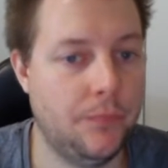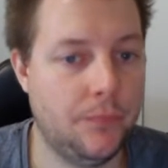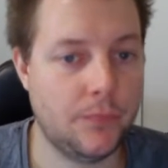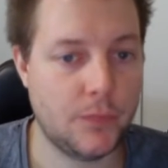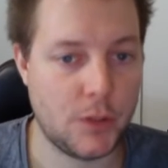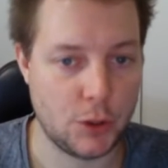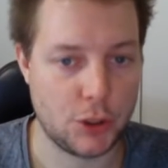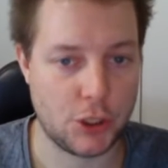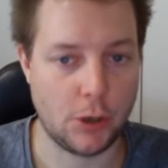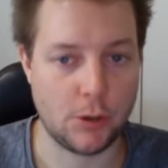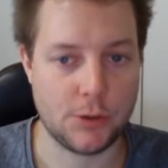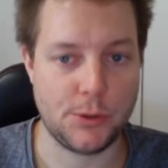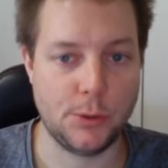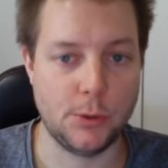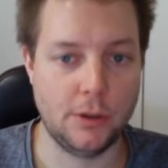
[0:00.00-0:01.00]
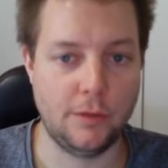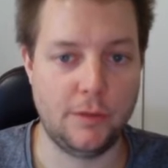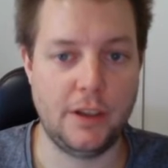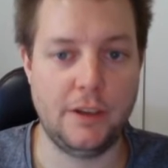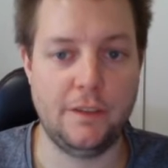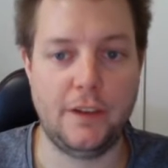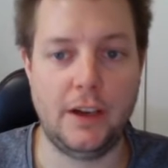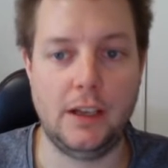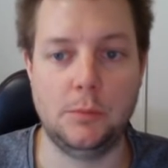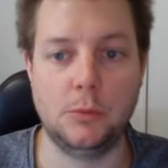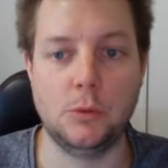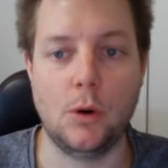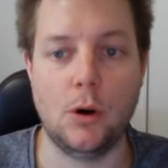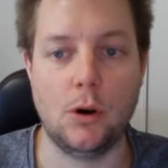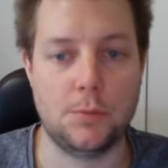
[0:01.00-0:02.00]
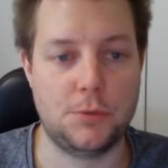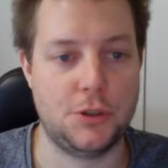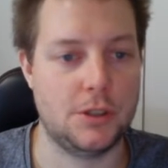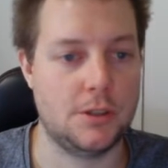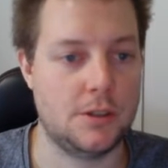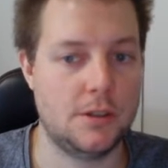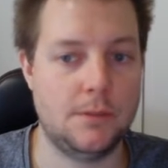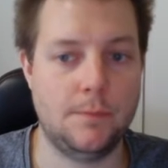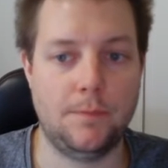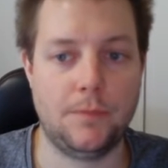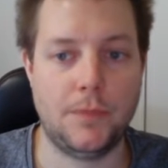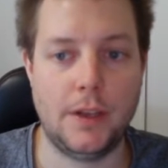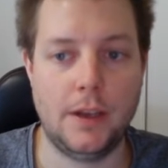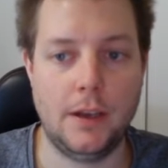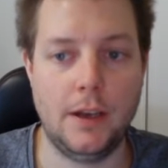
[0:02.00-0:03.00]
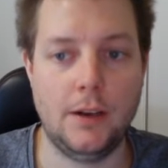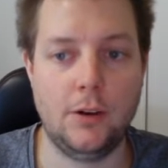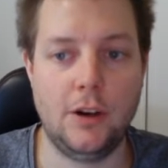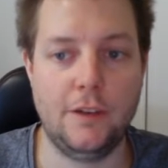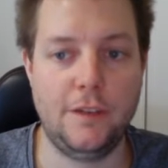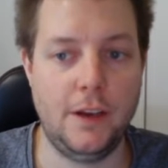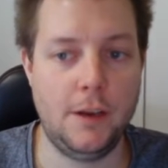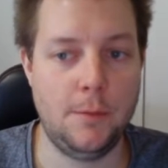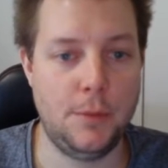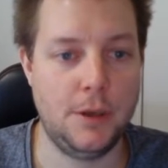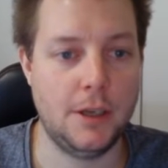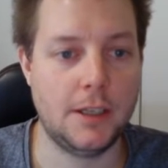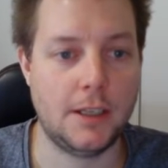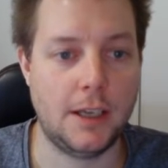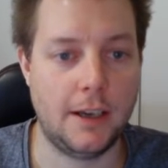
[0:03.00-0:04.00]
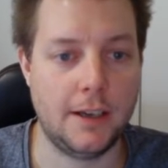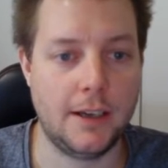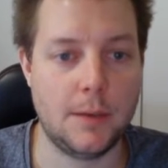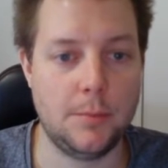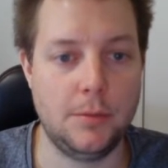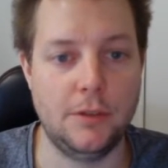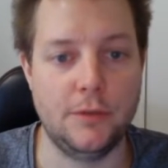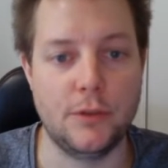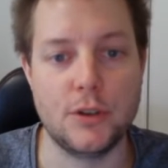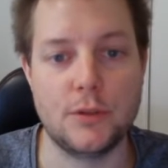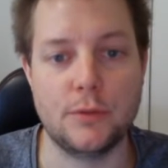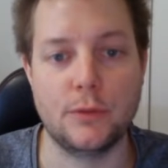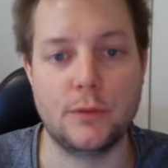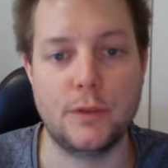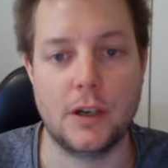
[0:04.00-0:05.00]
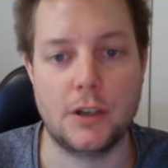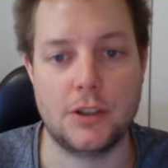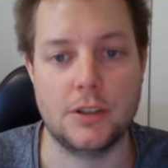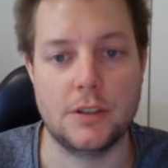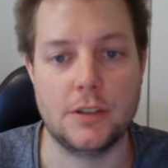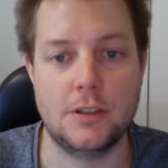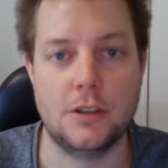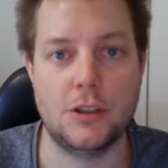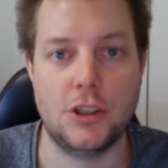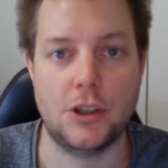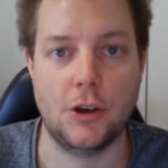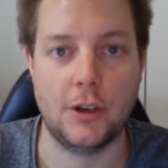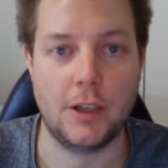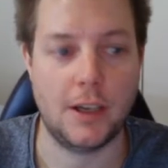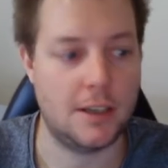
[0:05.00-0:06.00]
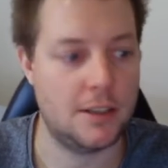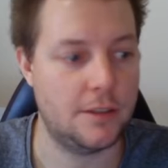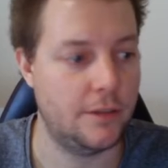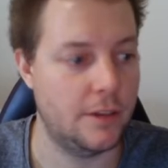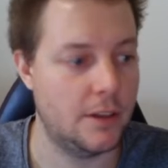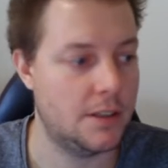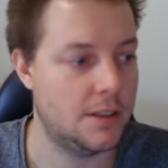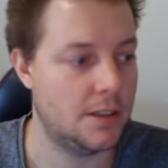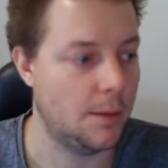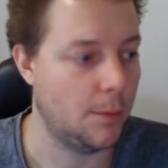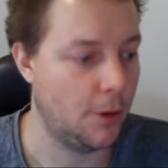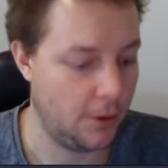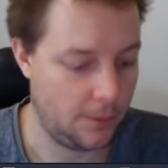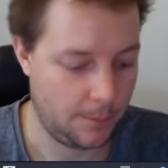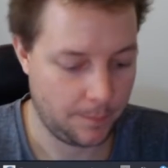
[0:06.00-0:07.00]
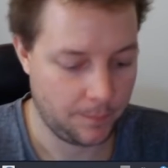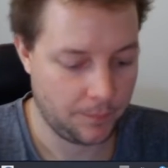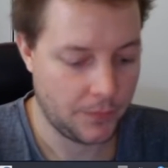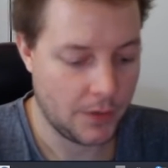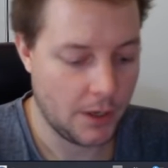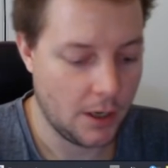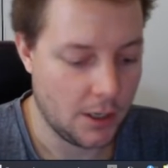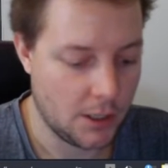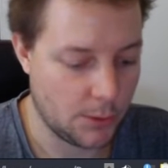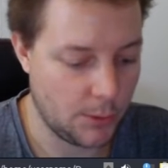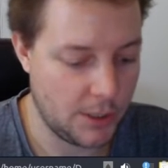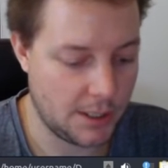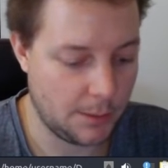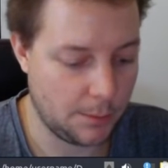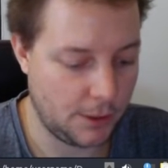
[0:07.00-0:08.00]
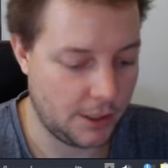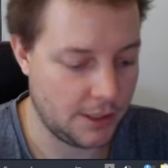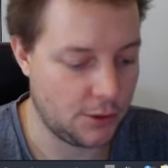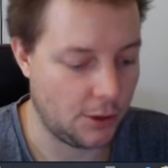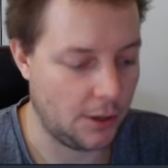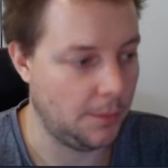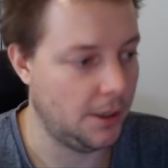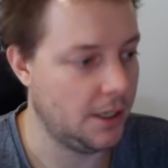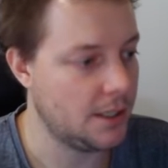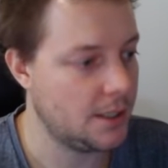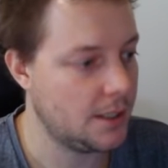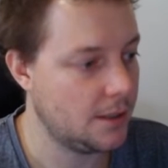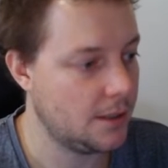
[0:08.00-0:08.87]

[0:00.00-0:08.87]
to show us all of the available options. And I've handpicked a couple of useful functions to showcase for this demo. So we simply type list,